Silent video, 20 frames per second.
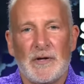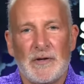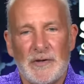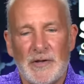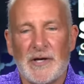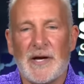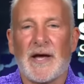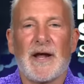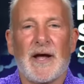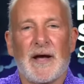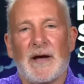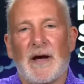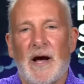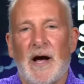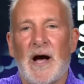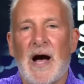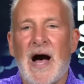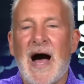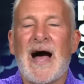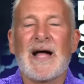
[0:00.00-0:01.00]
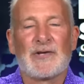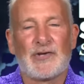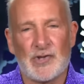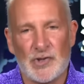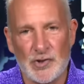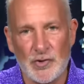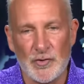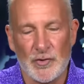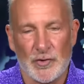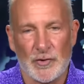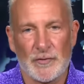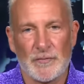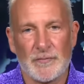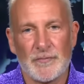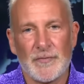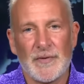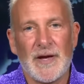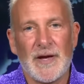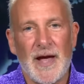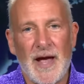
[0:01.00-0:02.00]
you get a, a hot shooter
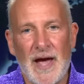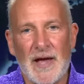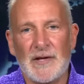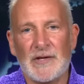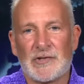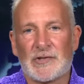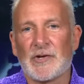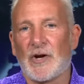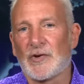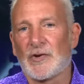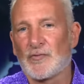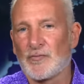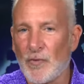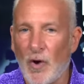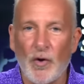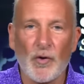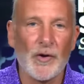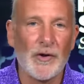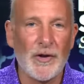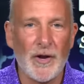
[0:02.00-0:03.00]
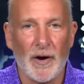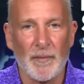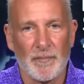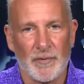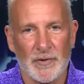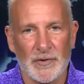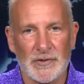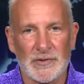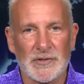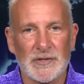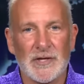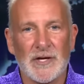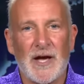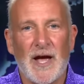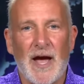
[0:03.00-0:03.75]
and he starts rolling numbers